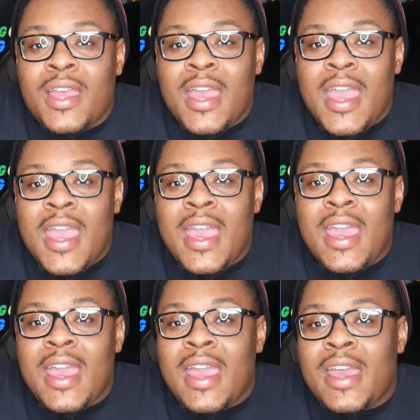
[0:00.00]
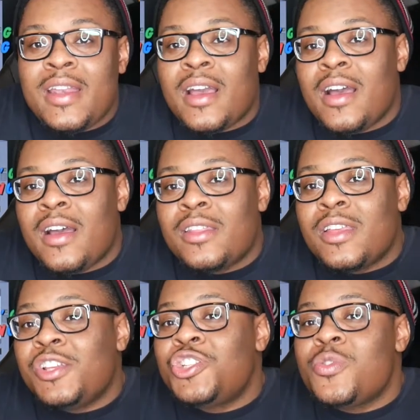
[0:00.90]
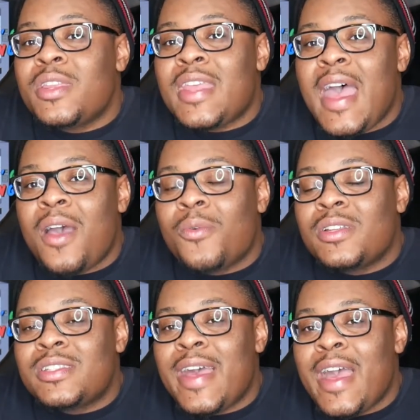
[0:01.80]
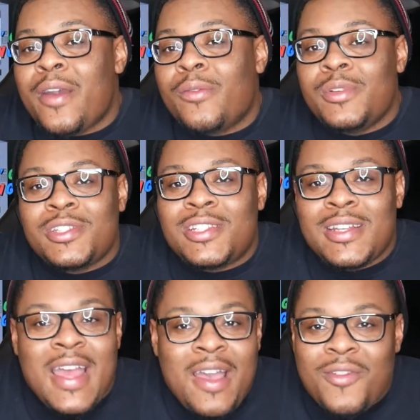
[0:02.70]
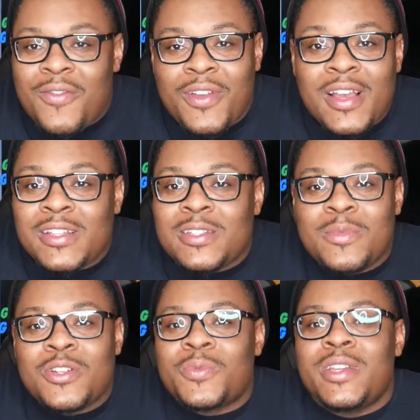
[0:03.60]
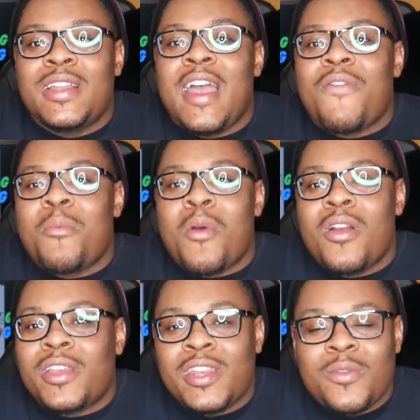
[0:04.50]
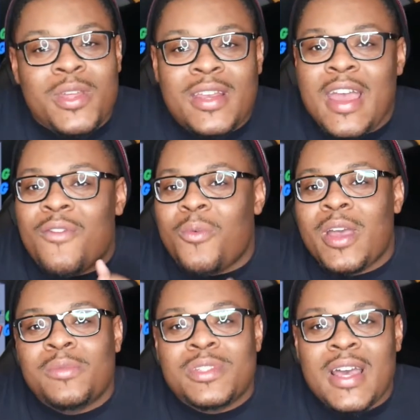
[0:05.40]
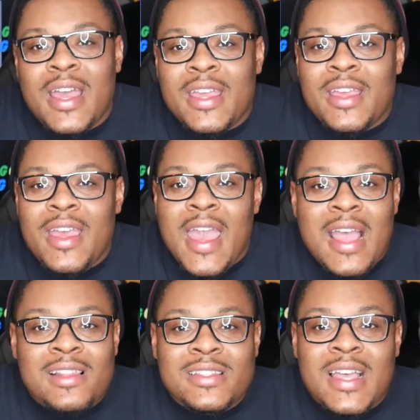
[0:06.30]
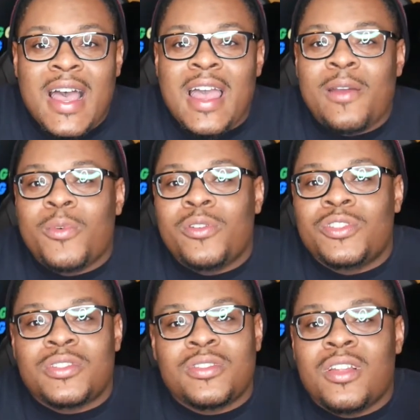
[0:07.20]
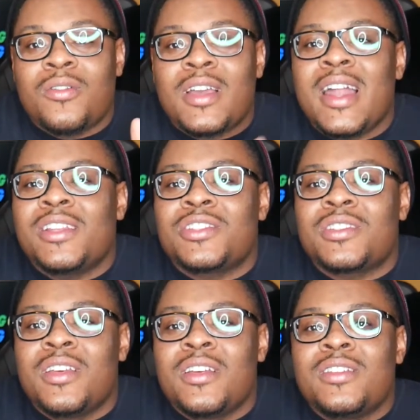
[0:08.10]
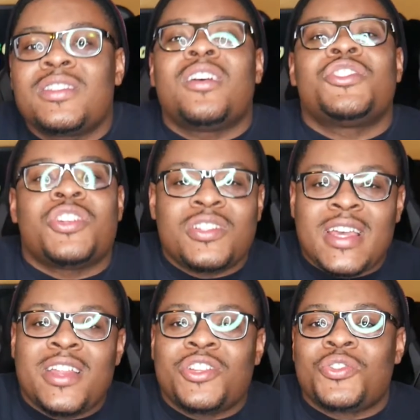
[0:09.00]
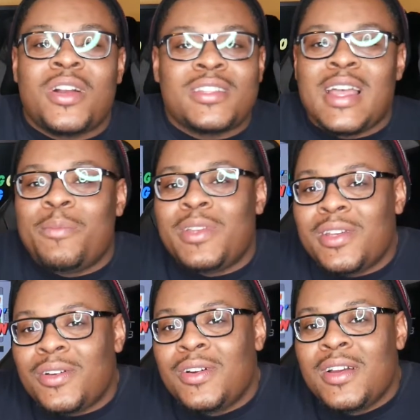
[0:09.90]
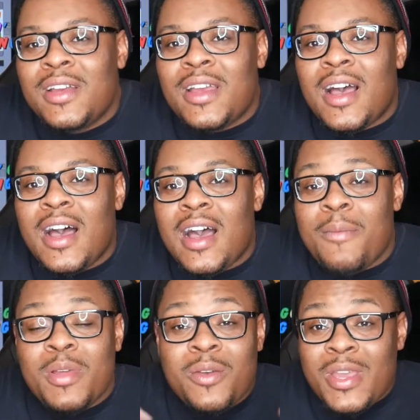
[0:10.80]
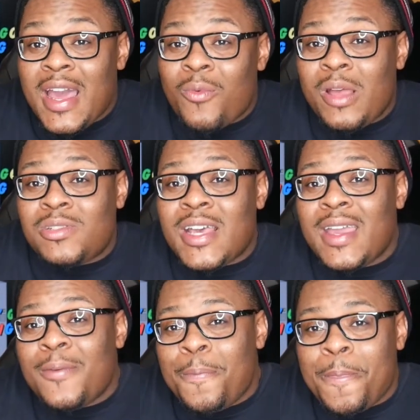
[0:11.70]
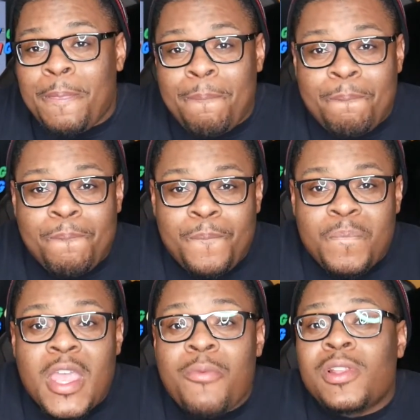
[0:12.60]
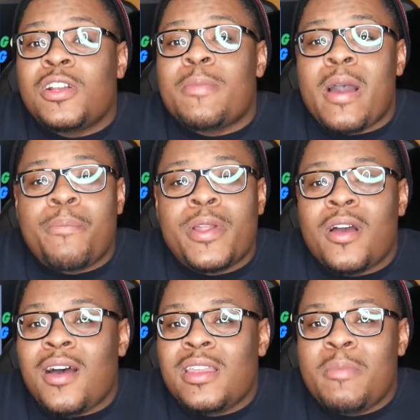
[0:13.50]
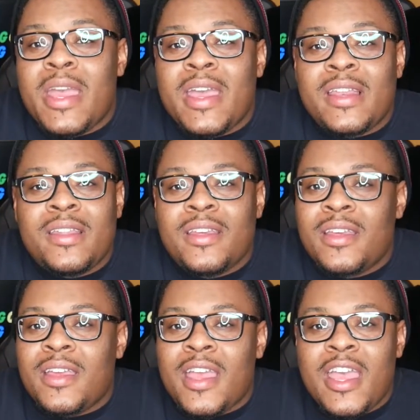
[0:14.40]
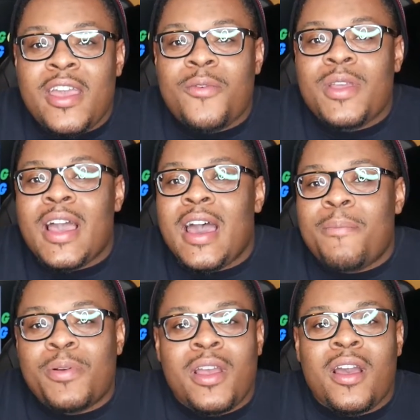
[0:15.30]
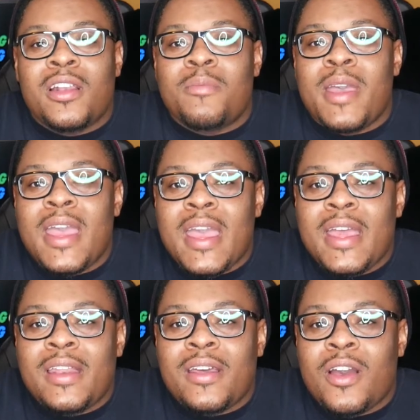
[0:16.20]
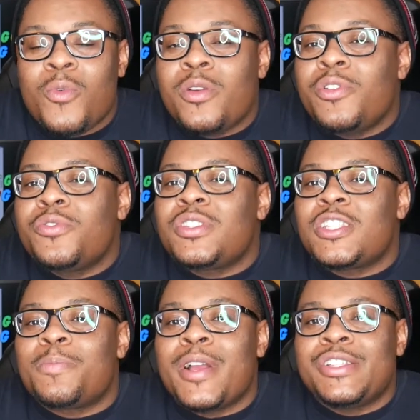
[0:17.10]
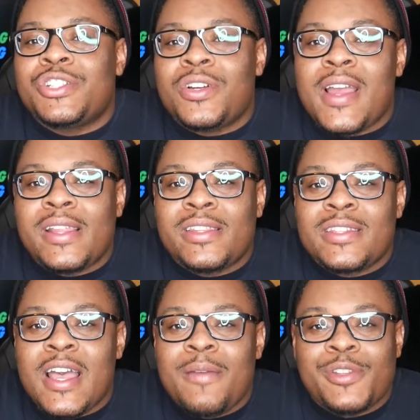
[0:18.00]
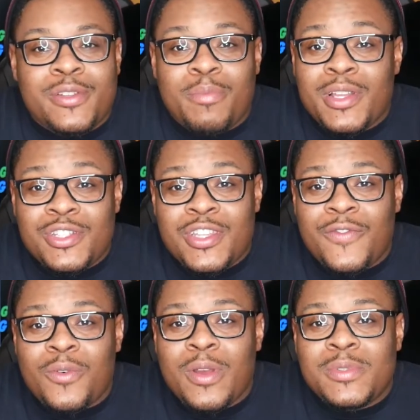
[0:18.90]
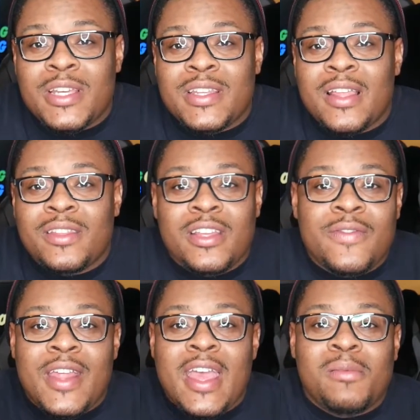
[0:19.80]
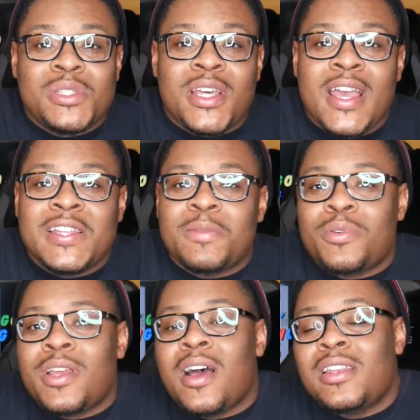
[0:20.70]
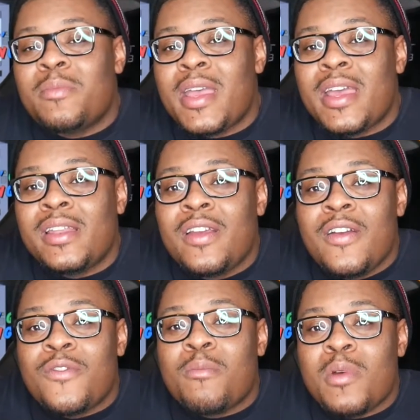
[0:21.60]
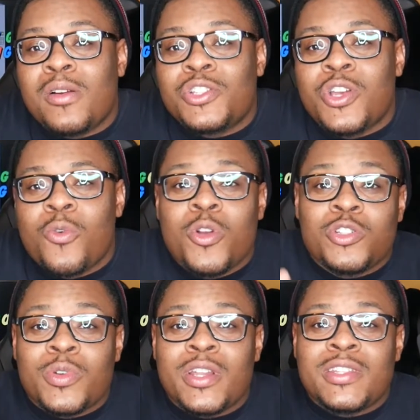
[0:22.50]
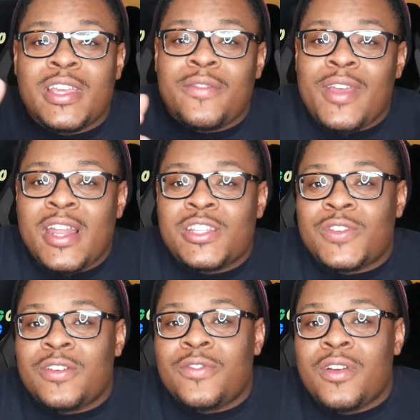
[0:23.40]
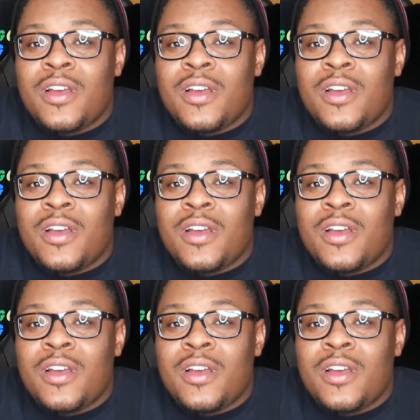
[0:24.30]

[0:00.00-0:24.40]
And the issue with that was that we just didn't have enough customers. We didn't have the marketing. We didn't have a website at the time. We were just, kind of just selling shirts out of your trunk type of deal. But then we got a website, and we learned about print on demand. And we got print on demand. We were using Spreadshirt at the time. There's a bunch of different websites out there. Even Amazon has a print on demand for merch, which we're gonna take advantage of